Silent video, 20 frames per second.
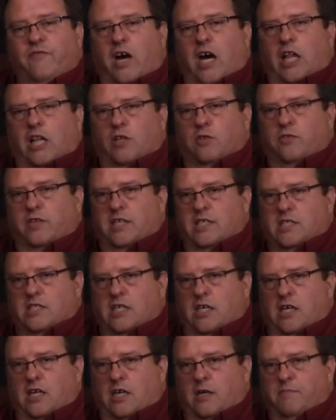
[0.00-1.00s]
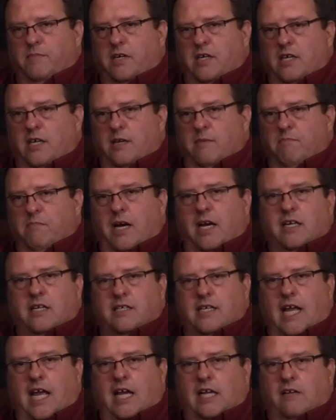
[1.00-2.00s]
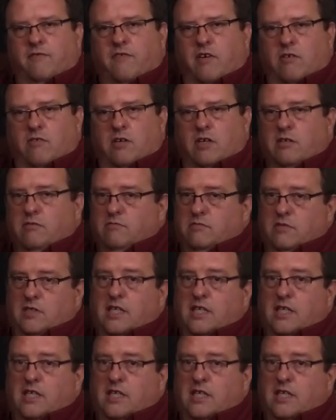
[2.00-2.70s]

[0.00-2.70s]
follow this up by an attack of our own.